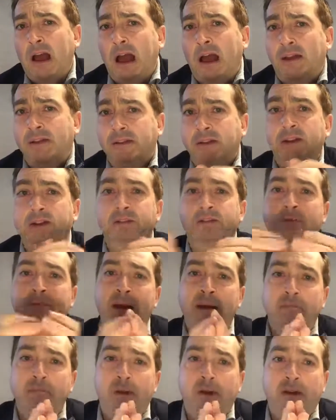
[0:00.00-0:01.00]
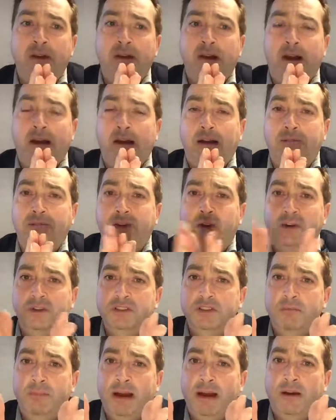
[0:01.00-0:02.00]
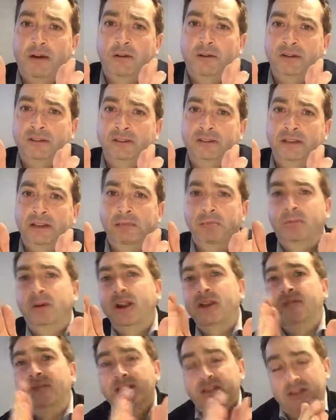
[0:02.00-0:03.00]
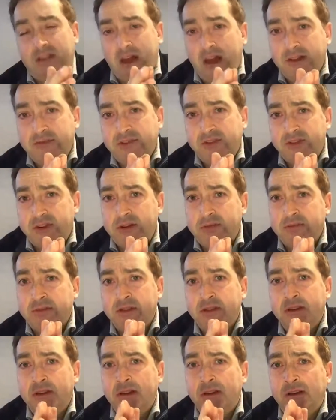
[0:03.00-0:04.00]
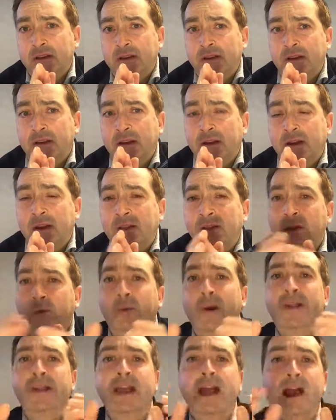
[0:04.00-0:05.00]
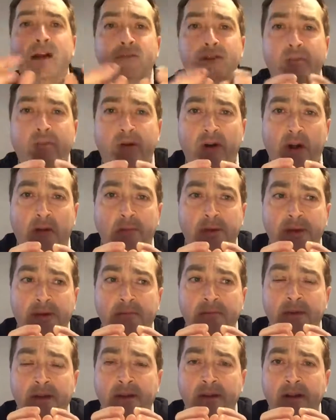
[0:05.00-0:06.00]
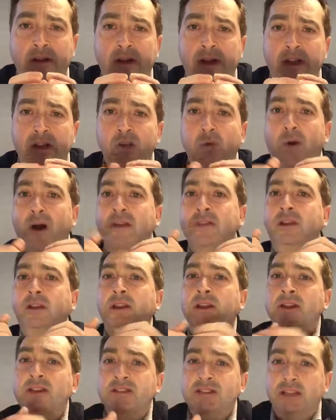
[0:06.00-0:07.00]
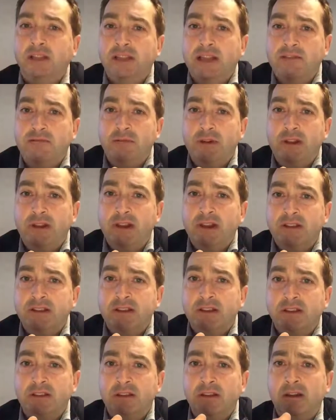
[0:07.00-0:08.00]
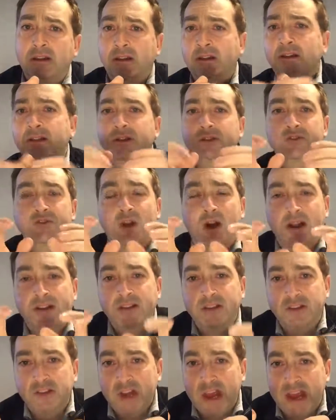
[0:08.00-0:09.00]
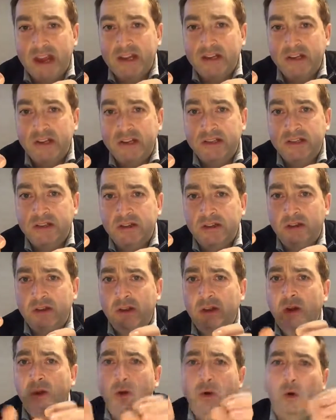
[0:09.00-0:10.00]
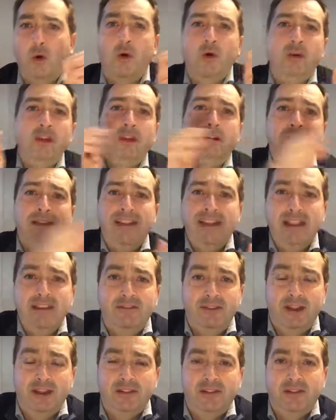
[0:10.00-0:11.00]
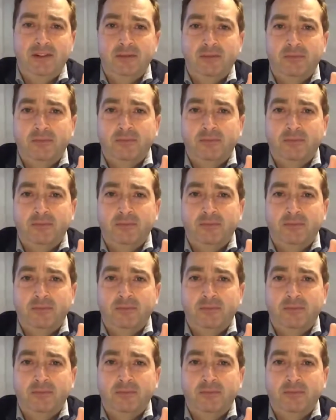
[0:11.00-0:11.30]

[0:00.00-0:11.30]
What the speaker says: And you'll remember I've talked about in previous live streams that when you have a problem, you either learn to live with it, you try to change it, or you leave it.